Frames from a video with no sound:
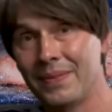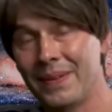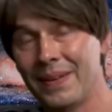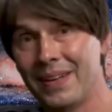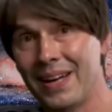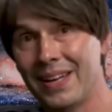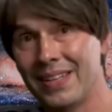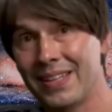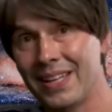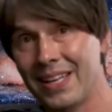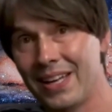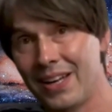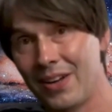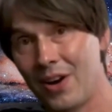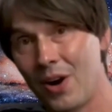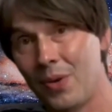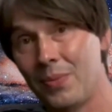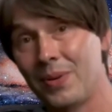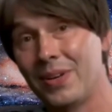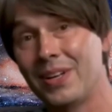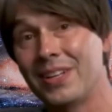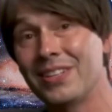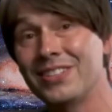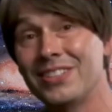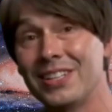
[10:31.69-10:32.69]
And the
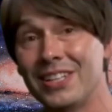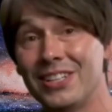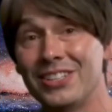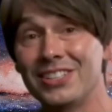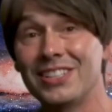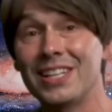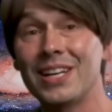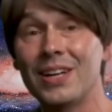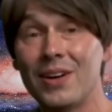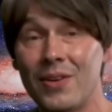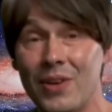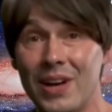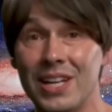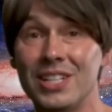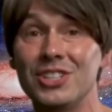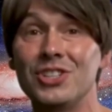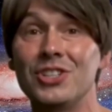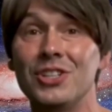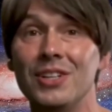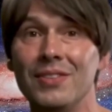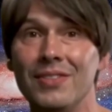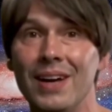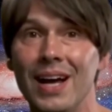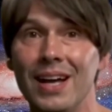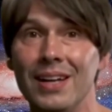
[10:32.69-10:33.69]
anomalous
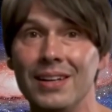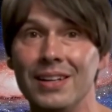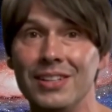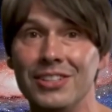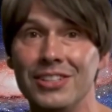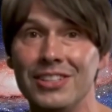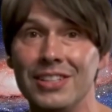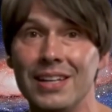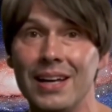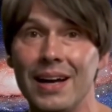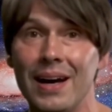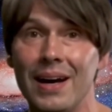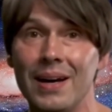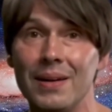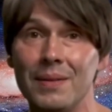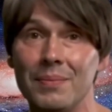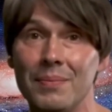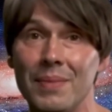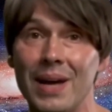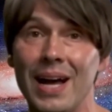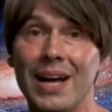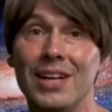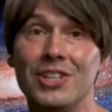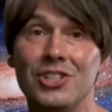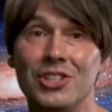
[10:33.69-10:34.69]
acceleration of Atlas
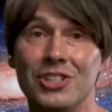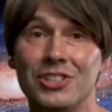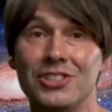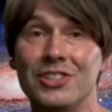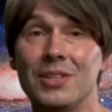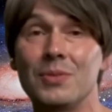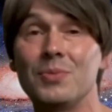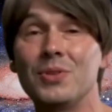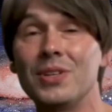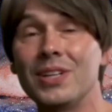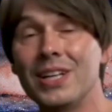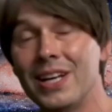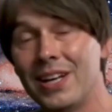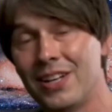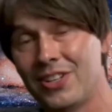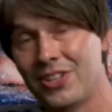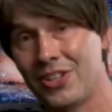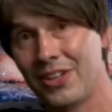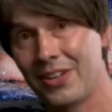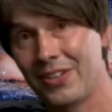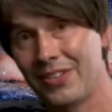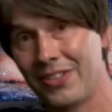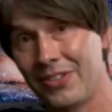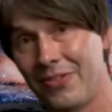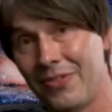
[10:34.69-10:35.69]
matches the
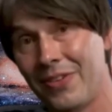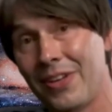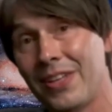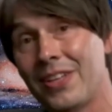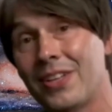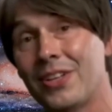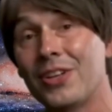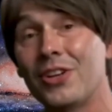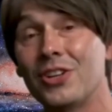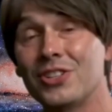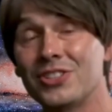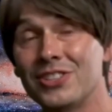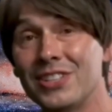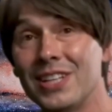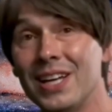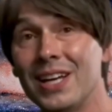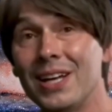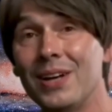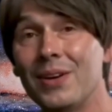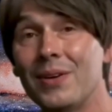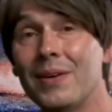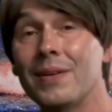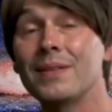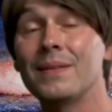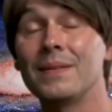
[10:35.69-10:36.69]
predictions for such a
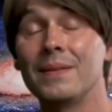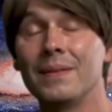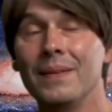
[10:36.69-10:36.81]
sail.